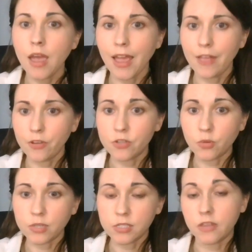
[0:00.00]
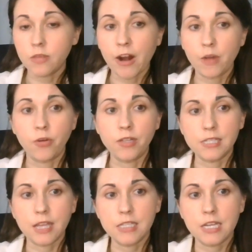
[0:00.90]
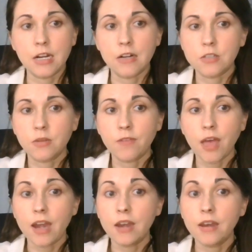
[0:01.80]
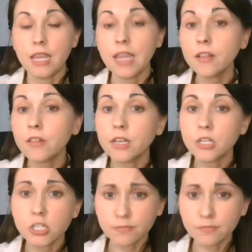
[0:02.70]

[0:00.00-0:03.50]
and those are what's on the PowerPoint slides here. So we've got English.